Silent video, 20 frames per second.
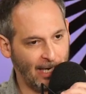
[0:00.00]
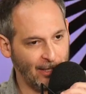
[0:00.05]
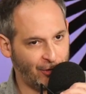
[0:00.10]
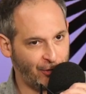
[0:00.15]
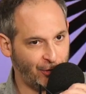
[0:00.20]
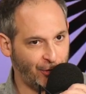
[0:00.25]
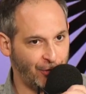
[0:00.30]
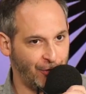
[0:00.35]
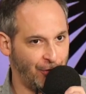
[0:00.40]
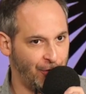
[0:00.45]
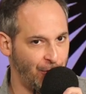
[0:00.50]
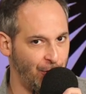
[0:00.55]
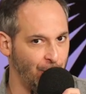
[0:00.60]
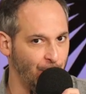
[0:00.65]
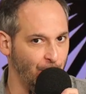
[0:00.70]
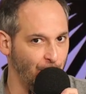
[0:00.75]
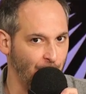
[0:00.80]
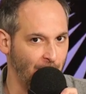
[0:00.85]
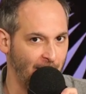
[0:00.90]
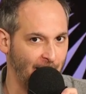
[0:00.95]
I sure
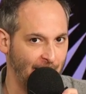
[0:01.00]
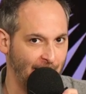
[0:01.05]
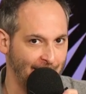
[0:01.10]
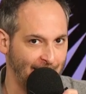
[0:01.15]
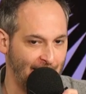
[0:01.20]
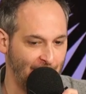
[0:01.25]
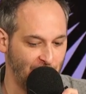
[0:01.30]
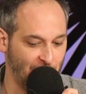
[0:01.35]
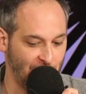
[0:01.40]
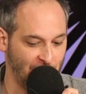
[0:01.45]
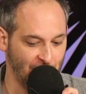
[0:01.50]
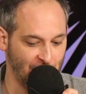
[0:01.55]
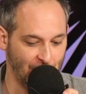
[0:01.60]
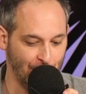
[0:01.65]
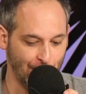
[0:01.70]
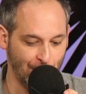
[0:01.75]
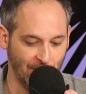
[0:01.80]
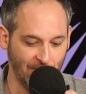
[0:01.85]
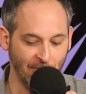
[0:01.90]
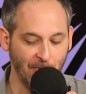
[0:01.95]
do, uh, not just in
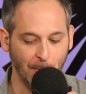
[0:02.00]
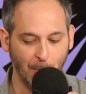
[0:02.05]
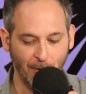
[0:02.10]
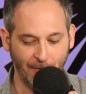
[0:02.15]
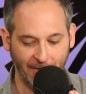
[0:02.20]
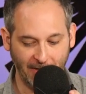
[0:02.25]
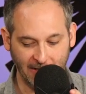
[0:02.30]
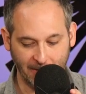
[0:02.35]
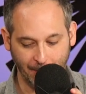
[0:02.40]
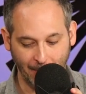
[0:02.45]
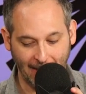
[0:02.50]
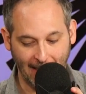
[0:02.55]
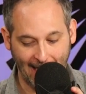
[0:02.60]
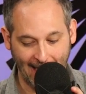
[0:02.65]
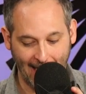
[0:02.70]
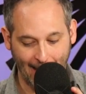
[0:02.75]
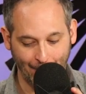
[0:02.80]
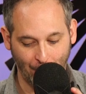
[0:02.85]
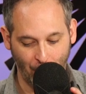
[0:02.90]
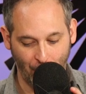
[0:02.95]
terms of the movies, but I
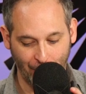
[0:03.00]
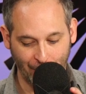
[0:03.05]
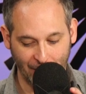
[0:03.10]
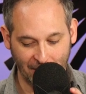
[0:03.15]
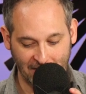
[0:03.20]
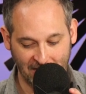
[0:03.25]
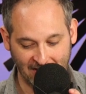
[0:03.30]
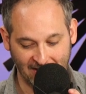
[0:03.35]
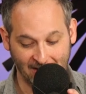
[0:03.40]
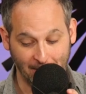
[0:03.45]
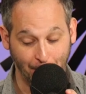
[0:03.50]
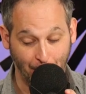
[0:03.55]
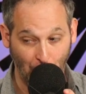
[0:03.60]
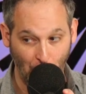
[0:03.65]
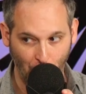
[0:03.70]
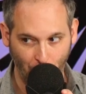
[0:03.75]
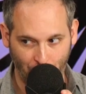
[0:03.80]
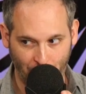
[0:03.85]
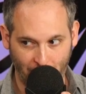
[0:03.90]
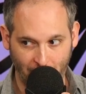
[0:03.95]
am going to
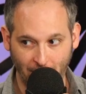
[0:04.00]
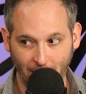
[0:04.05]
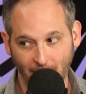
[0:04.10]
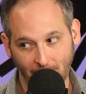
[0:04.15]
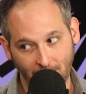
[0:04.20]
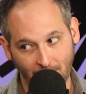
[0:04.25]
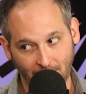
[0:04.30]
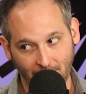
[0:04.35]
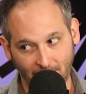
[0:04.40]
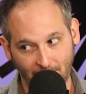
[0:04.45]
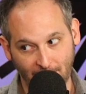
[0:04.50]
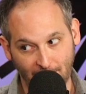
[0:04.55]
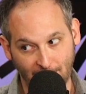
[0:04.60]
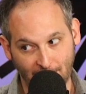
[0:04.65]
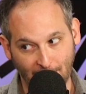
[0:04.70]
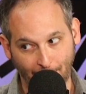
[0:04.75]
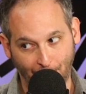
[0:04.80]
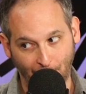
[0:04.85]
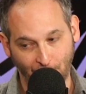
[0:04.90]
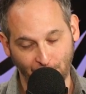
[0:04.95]
dispute
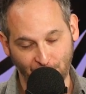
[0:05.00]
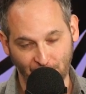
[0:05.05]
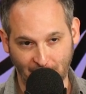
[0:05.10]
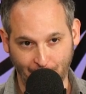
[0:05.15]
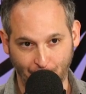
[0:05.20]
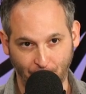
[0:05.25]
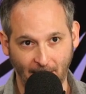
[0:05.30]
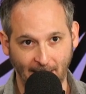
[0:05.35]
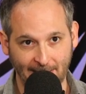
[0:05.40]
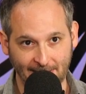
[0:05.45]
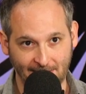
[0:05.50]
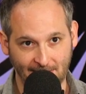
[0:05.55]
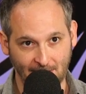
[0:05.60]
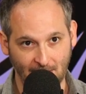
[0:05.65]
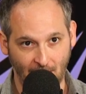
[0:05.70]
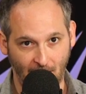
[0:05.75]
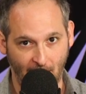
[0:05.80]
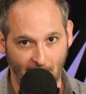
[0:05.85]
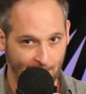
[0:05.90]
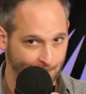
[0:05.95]
the purchase price
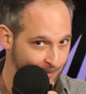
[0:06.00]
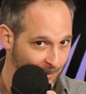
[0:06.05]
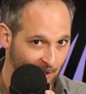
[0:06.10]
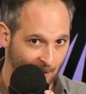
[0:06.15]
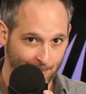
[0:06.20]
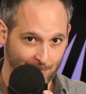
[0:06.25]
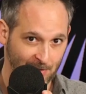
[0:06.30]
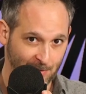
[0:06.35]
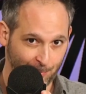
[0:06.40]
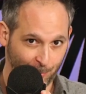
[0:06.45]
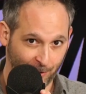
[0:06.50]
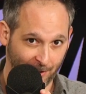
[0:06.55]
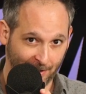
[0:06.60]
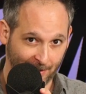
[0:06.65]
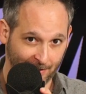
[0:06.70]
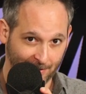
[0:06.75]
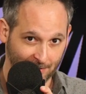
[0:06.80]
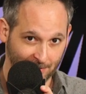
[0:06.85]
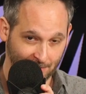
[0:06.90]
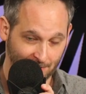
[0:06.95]
on Palm
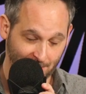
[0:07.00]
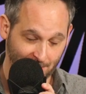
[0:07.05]
Springs.